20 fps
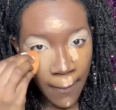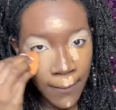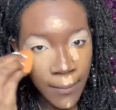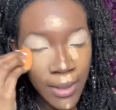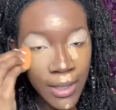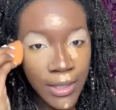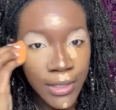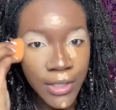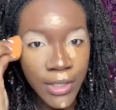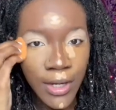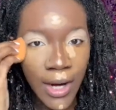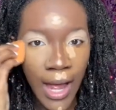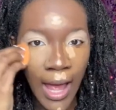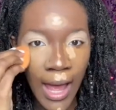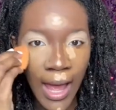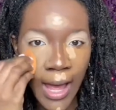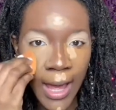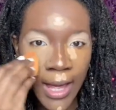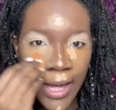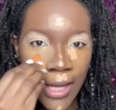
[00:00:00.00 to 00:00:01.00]
under
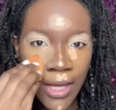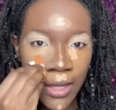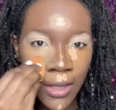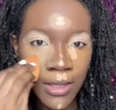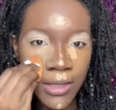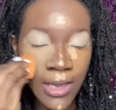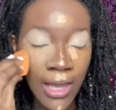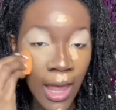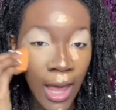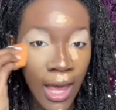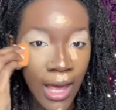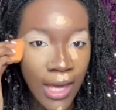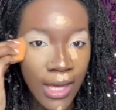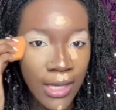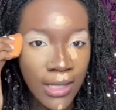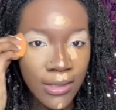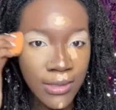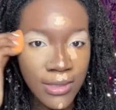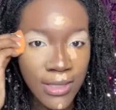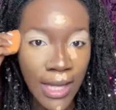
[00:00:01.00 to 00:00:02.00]
eye
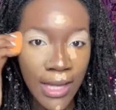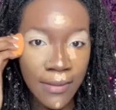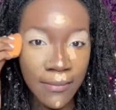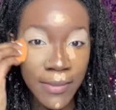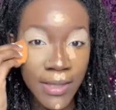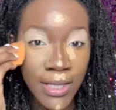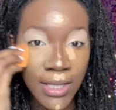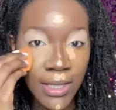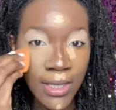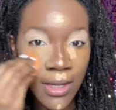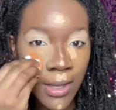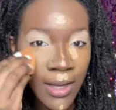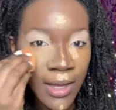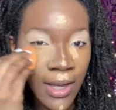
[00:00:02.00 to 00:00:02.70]
lines like me.